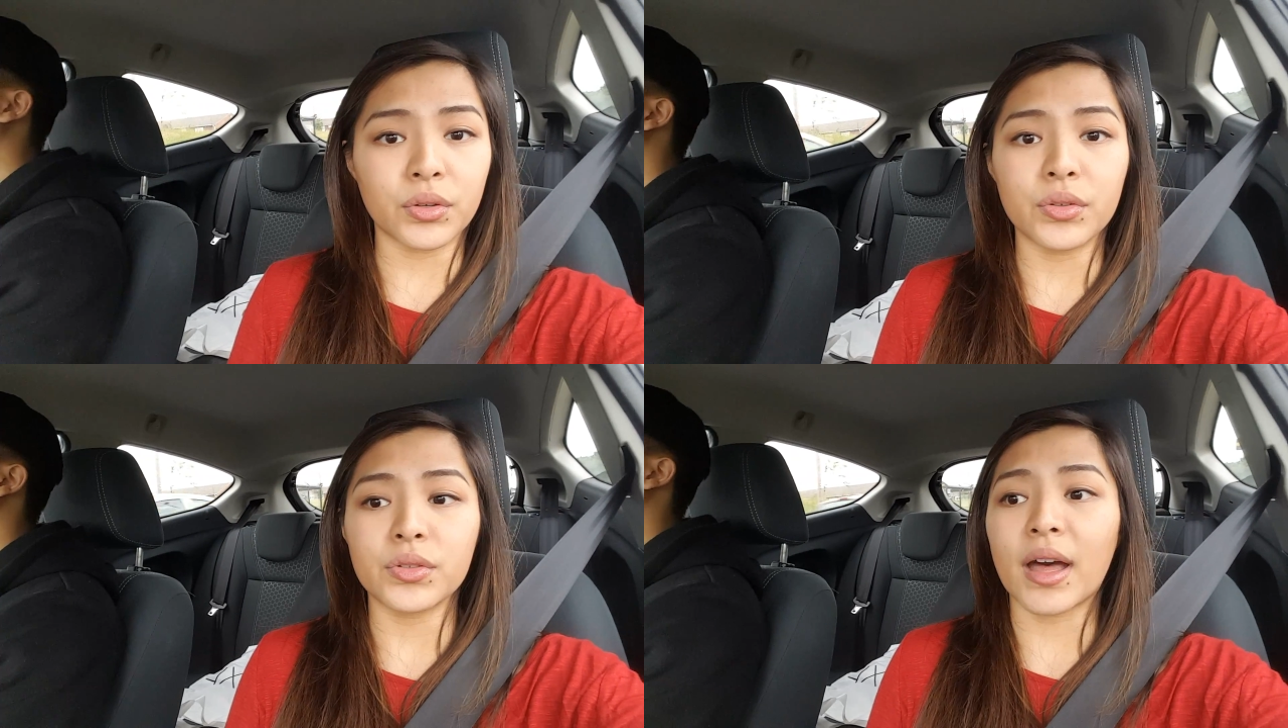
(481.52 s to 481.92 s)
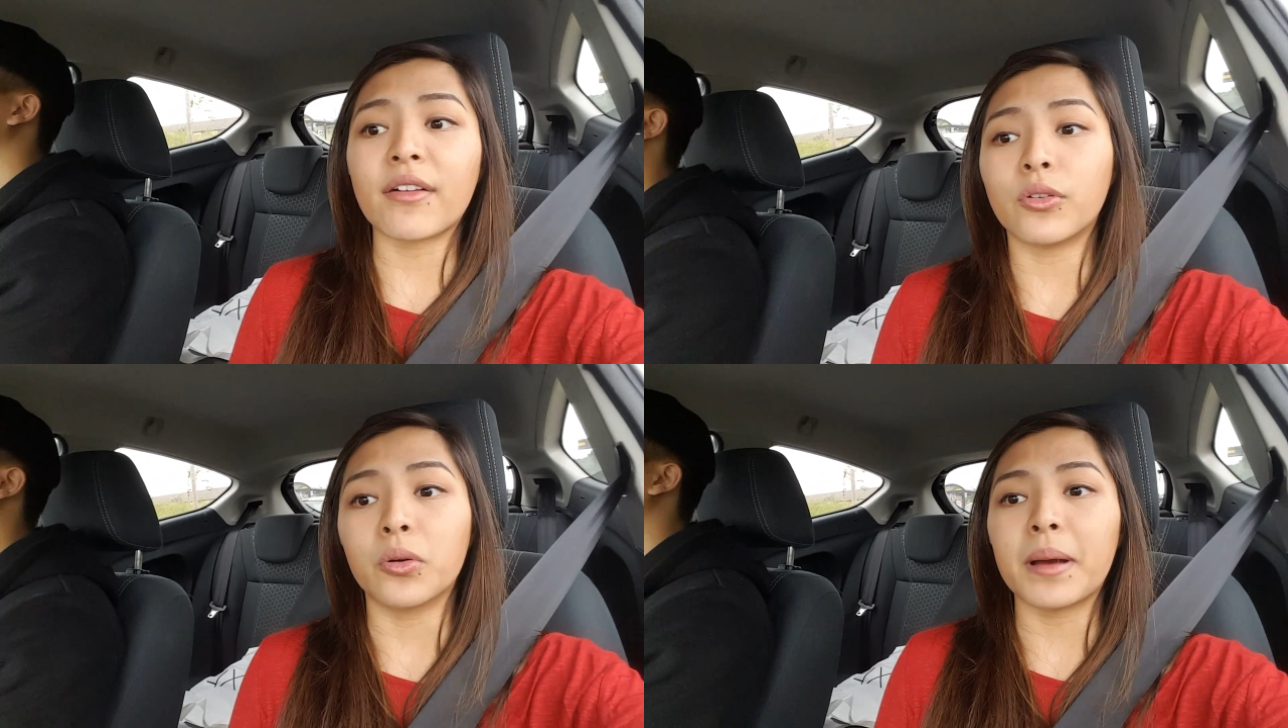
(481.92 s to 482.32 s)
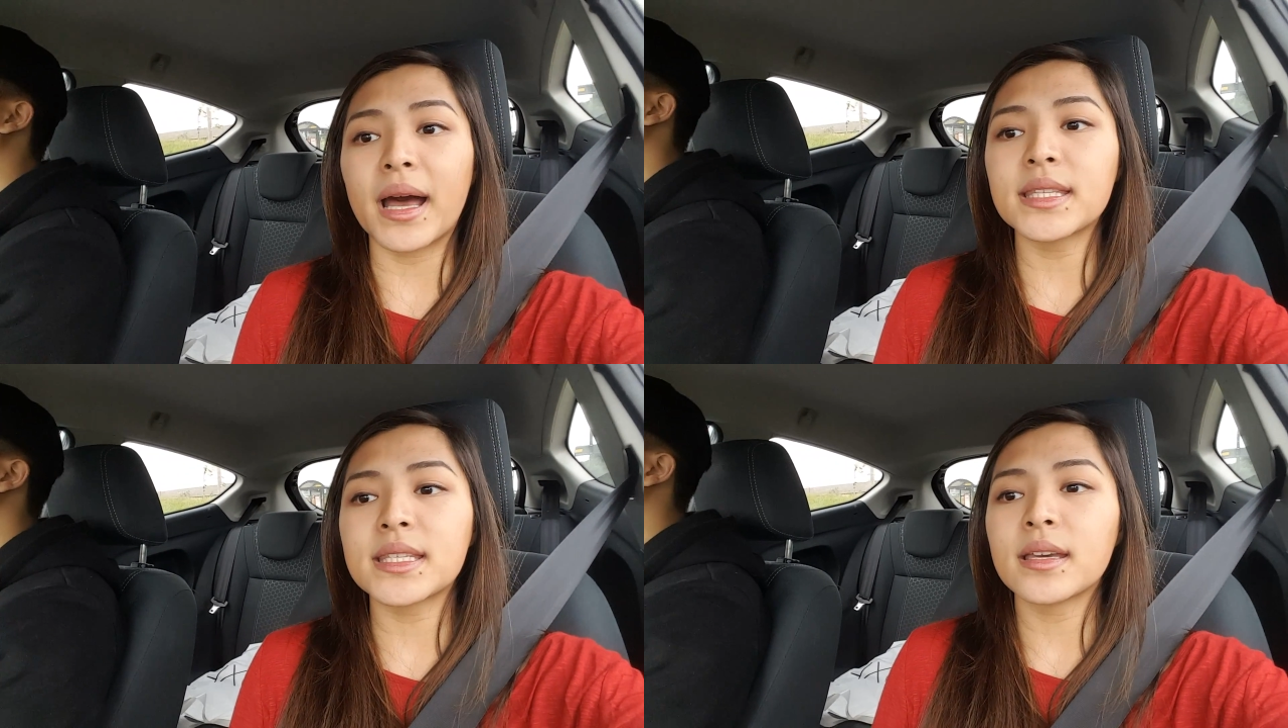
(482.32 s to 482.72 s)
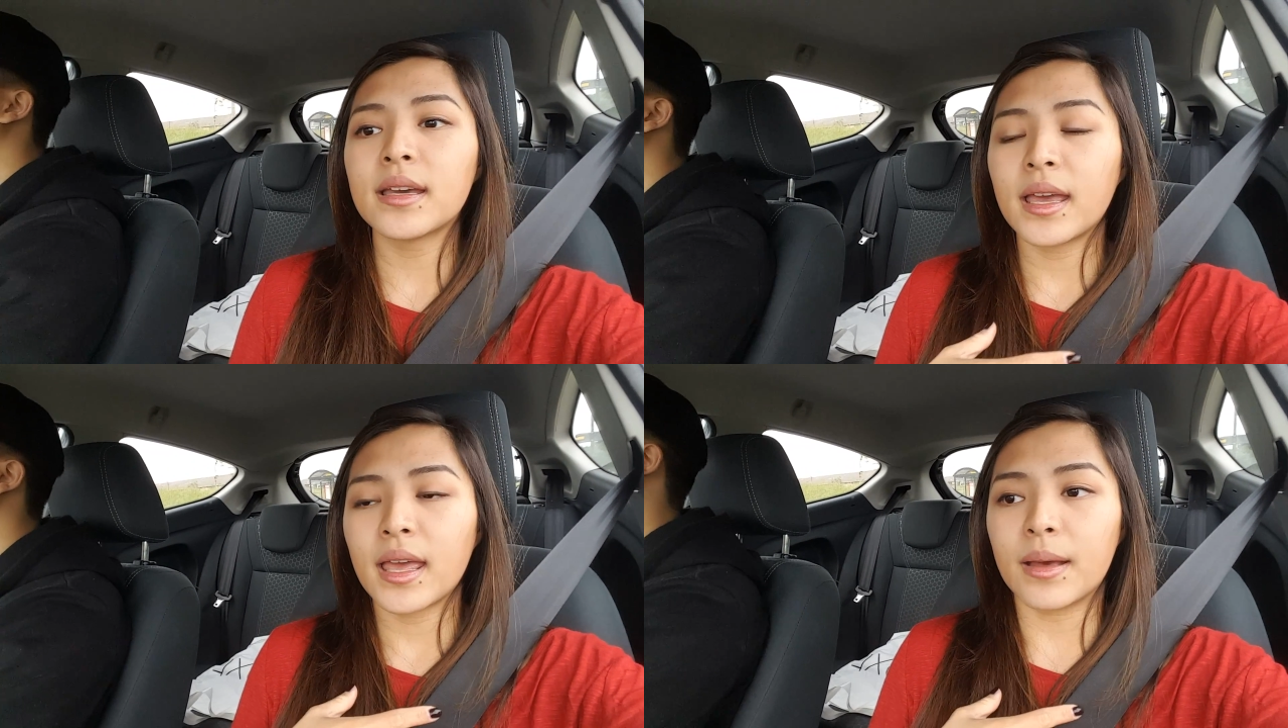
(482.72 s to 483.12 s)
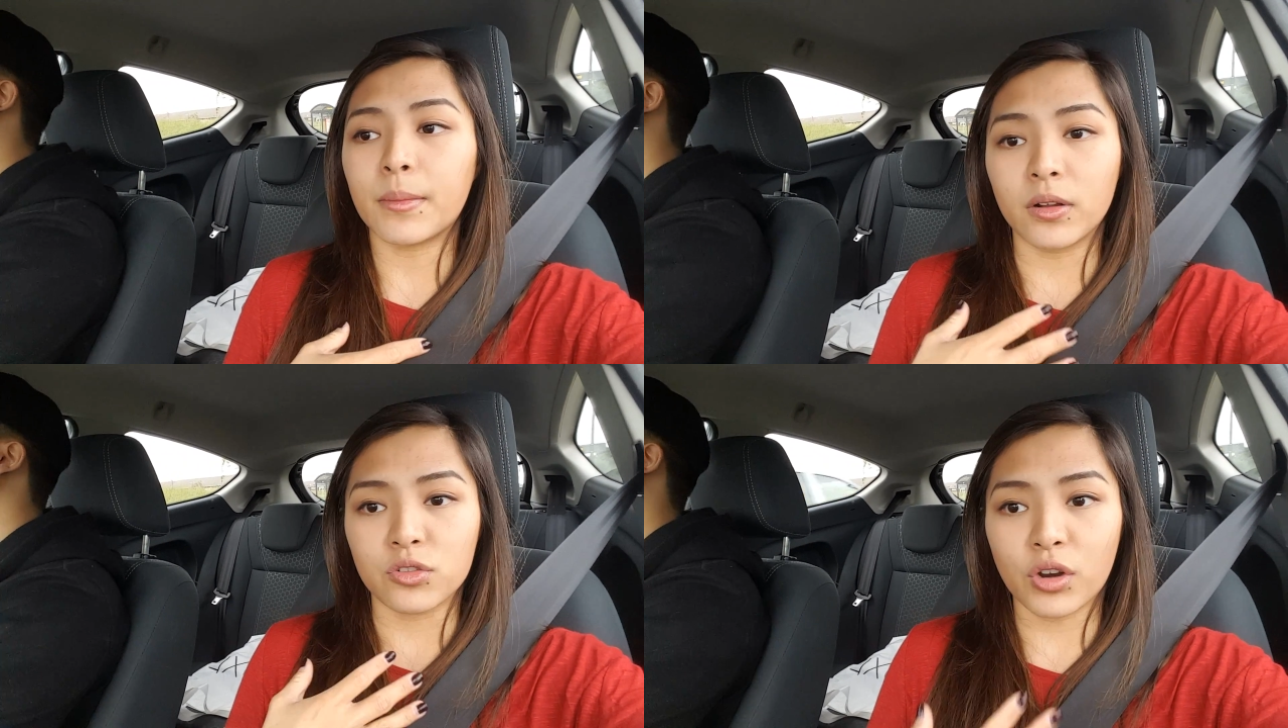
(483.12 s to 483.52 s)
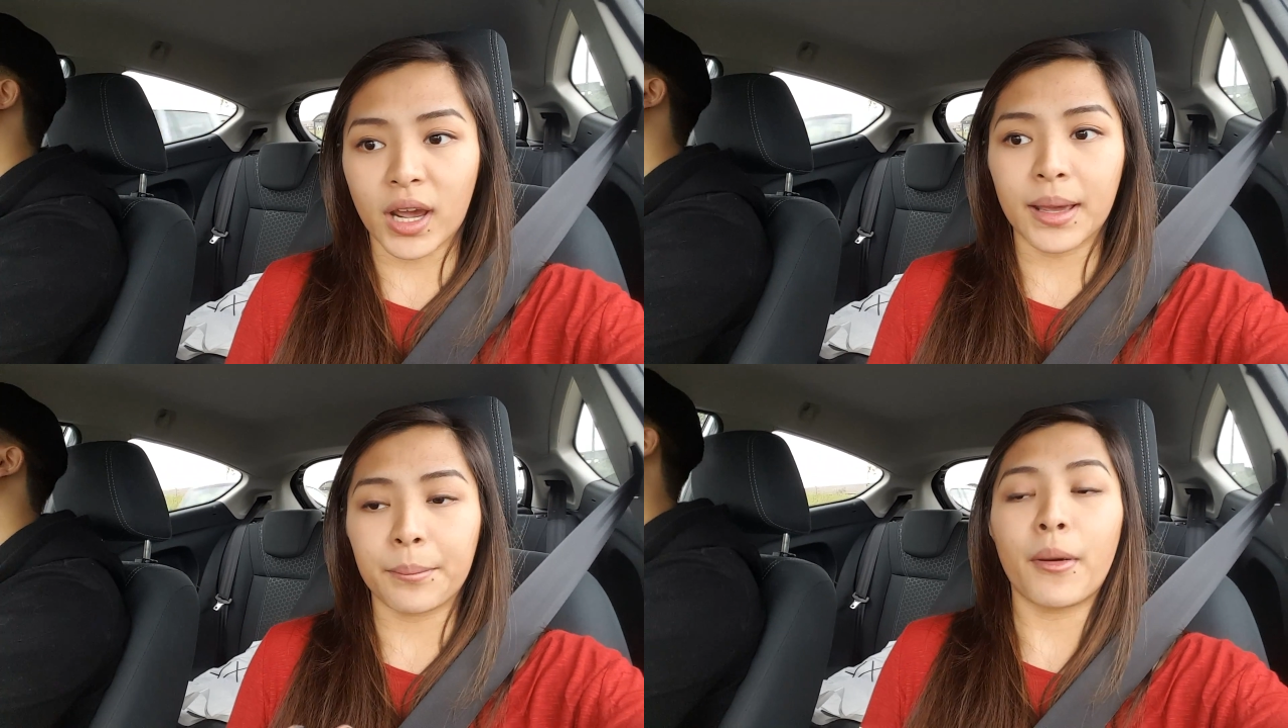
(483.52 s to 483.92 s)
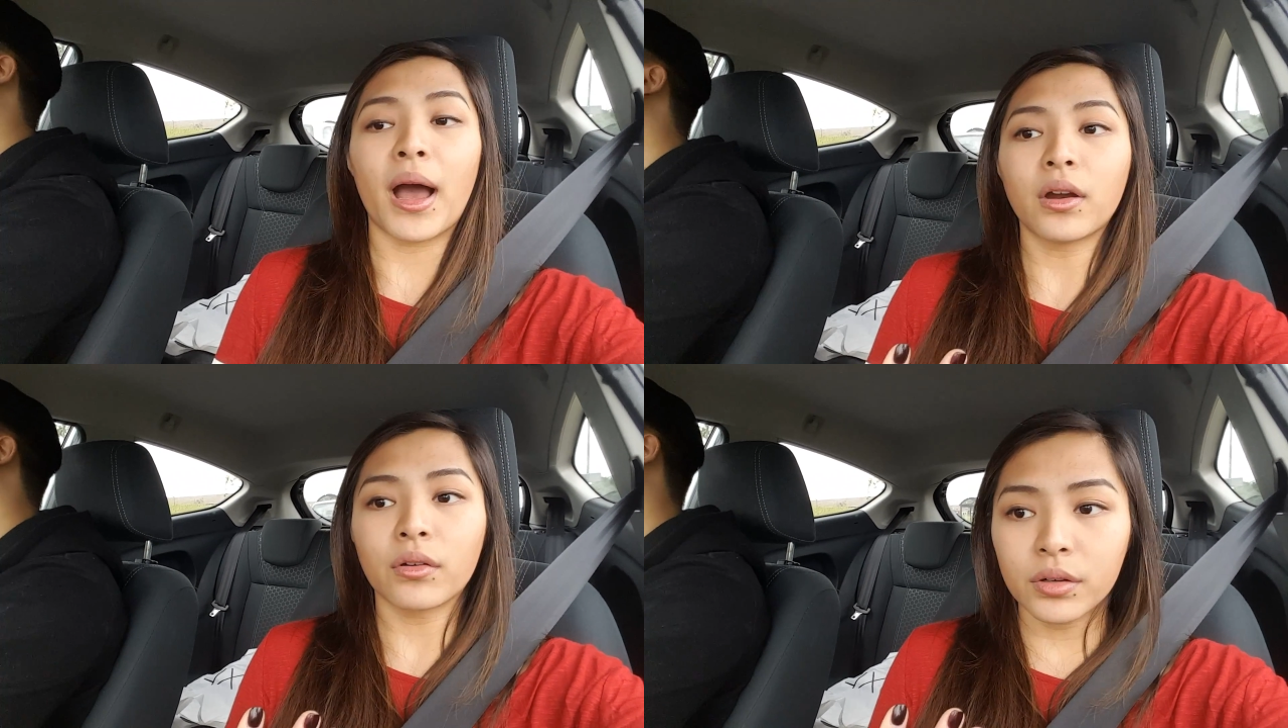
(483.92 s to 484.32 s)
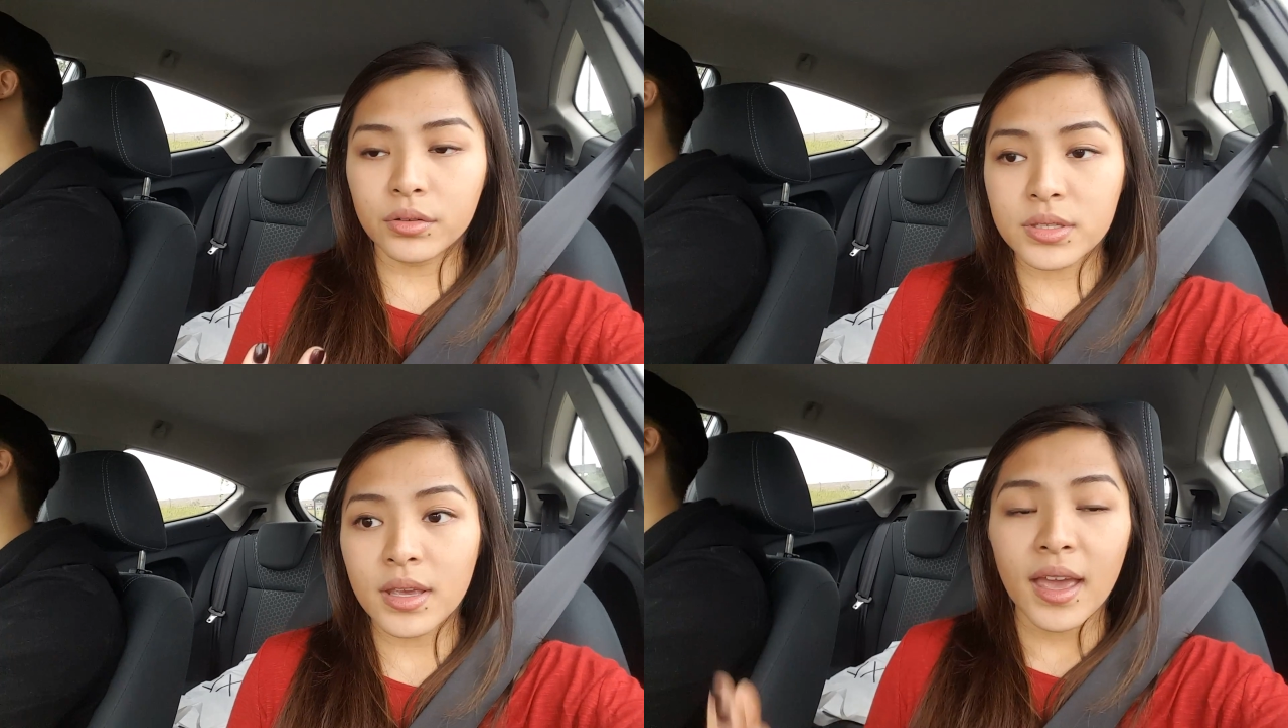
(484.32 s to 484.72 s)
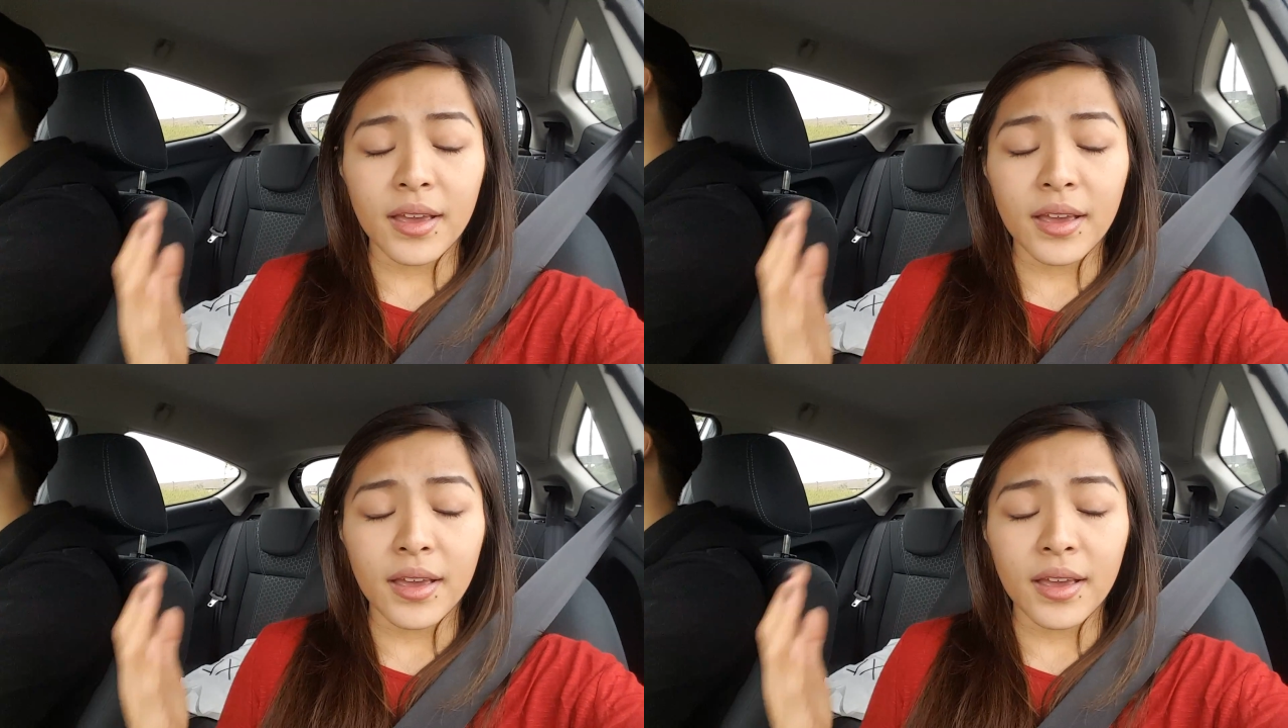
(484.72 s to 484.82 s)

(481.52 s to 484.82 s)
use that format on tracking macros.